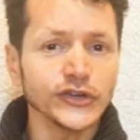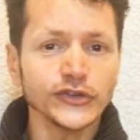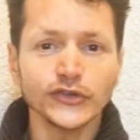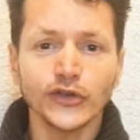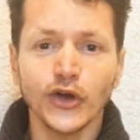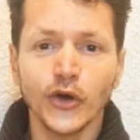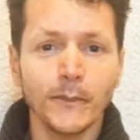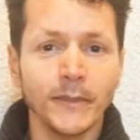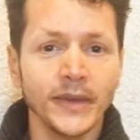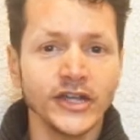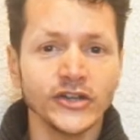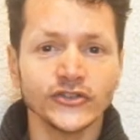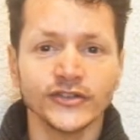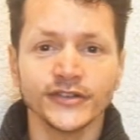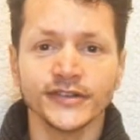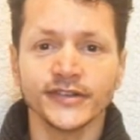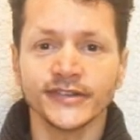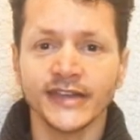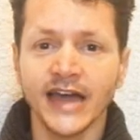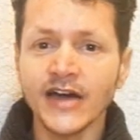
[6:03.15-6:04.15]
not mention
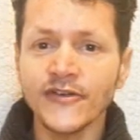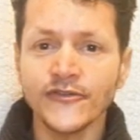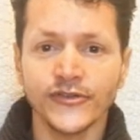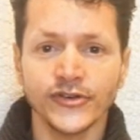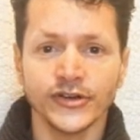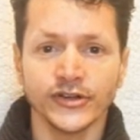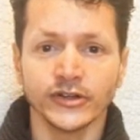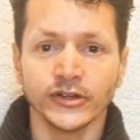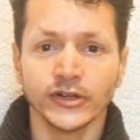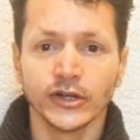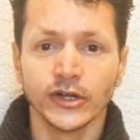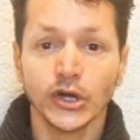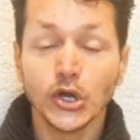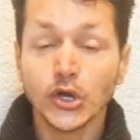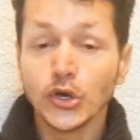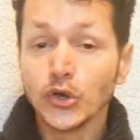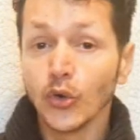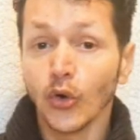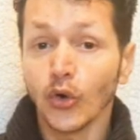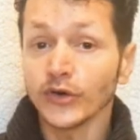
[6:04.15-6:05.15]
saffron,
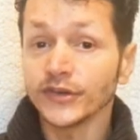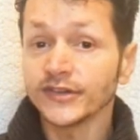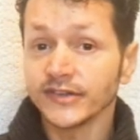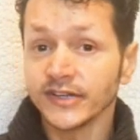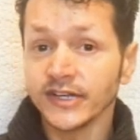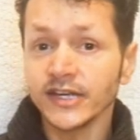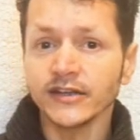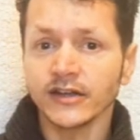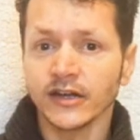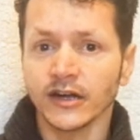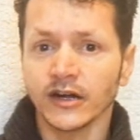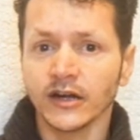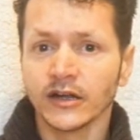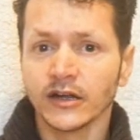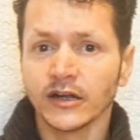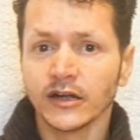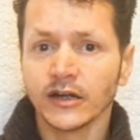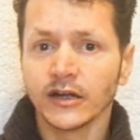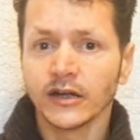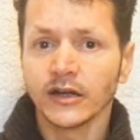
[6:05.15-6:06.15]
nor cedar,
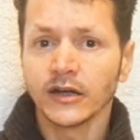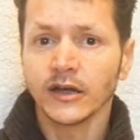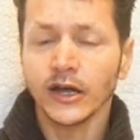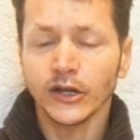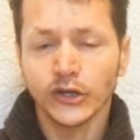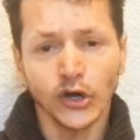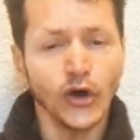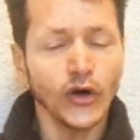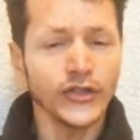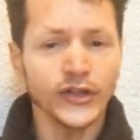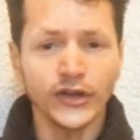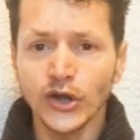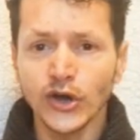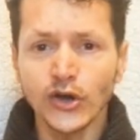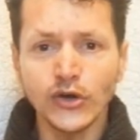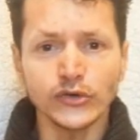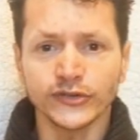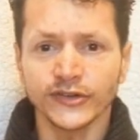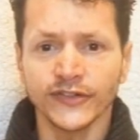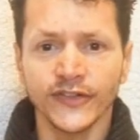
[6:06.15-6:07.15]
and other
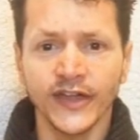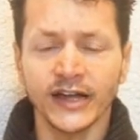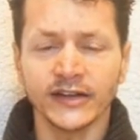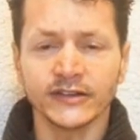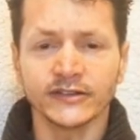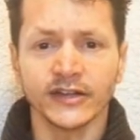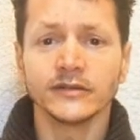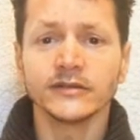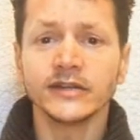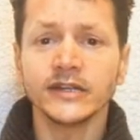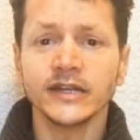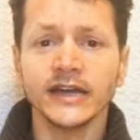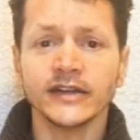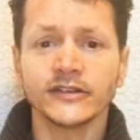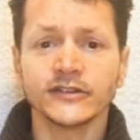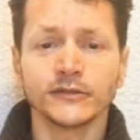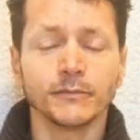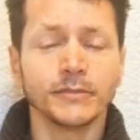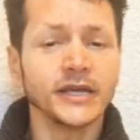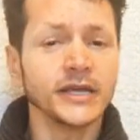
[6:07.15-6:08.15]
notes that
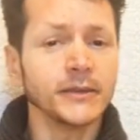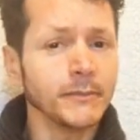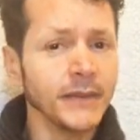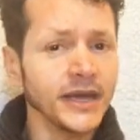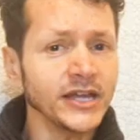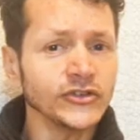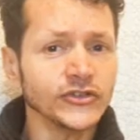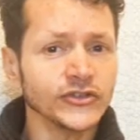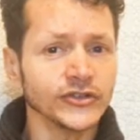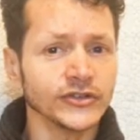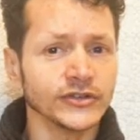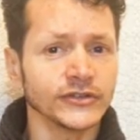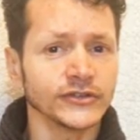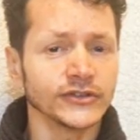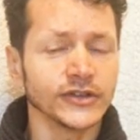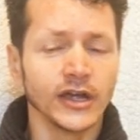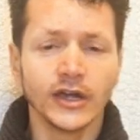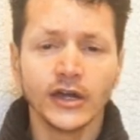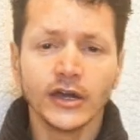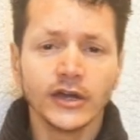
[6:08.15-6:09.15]
DXB mentions.
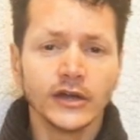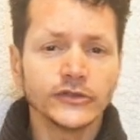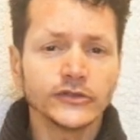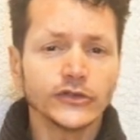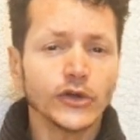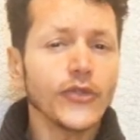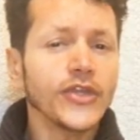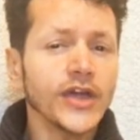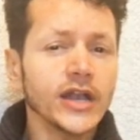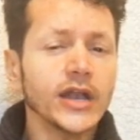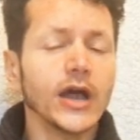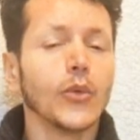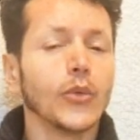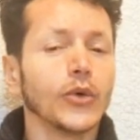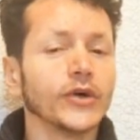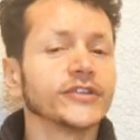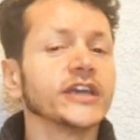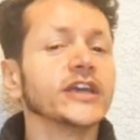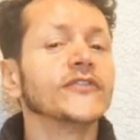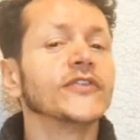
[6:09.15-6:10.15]
So then I
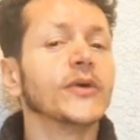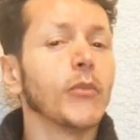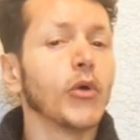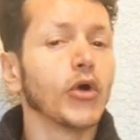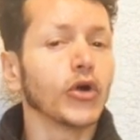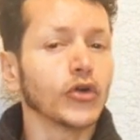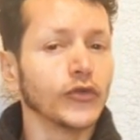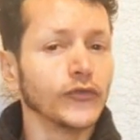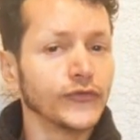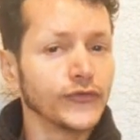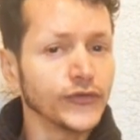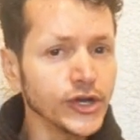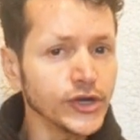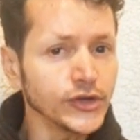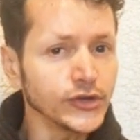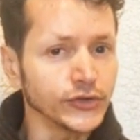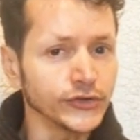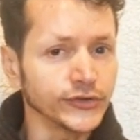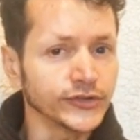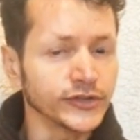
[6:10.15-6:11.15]
was even more
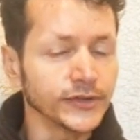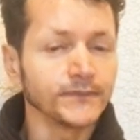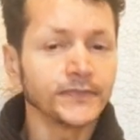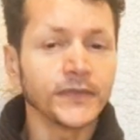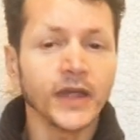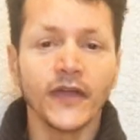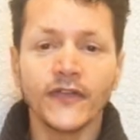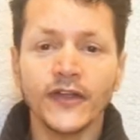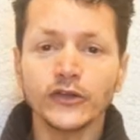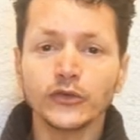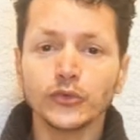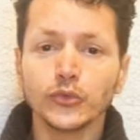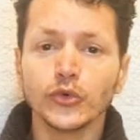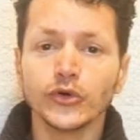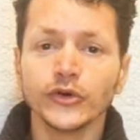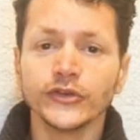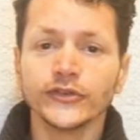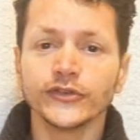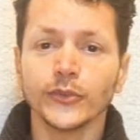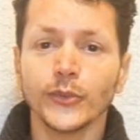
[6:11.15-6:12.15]
confused. That
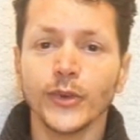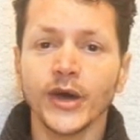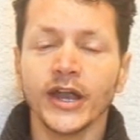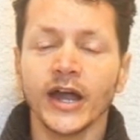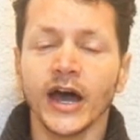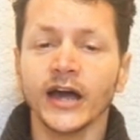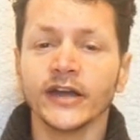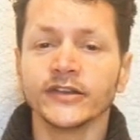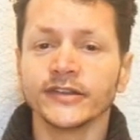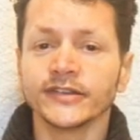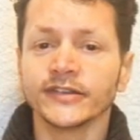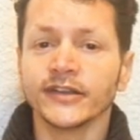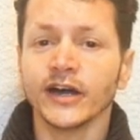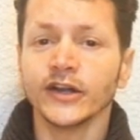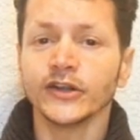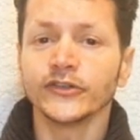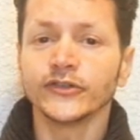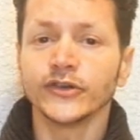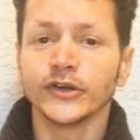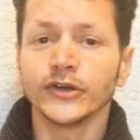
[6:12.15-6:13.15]
was when I
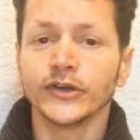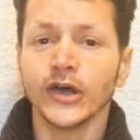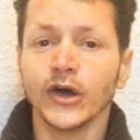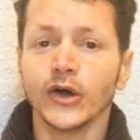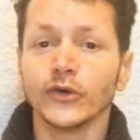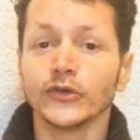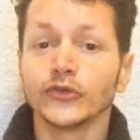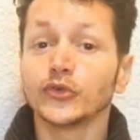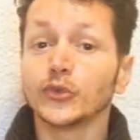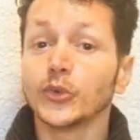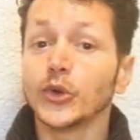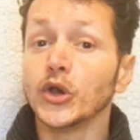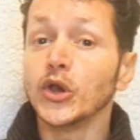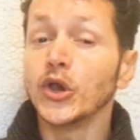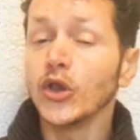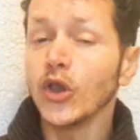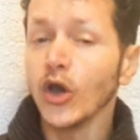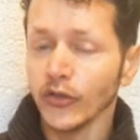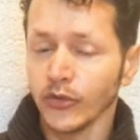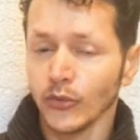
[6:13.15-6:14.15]
decided to go to
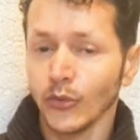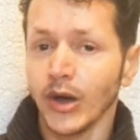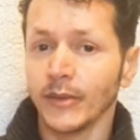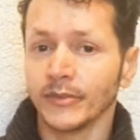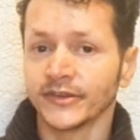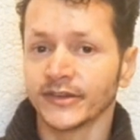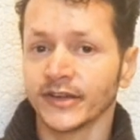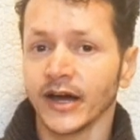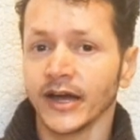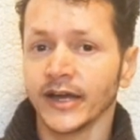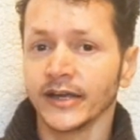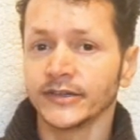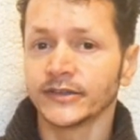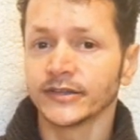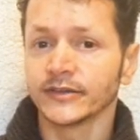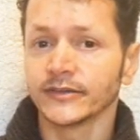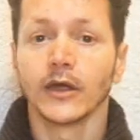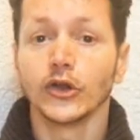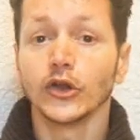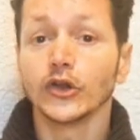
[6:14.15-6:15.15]
another website,
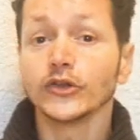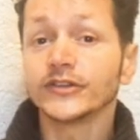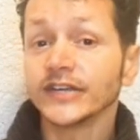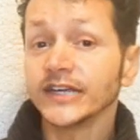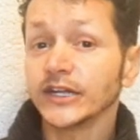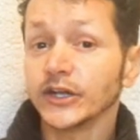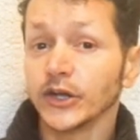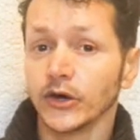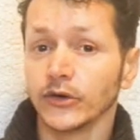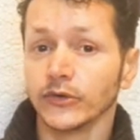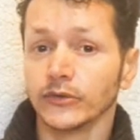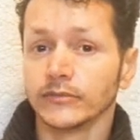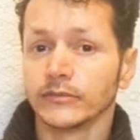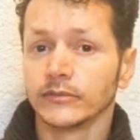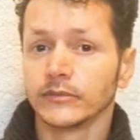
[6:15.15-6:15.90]
Notino,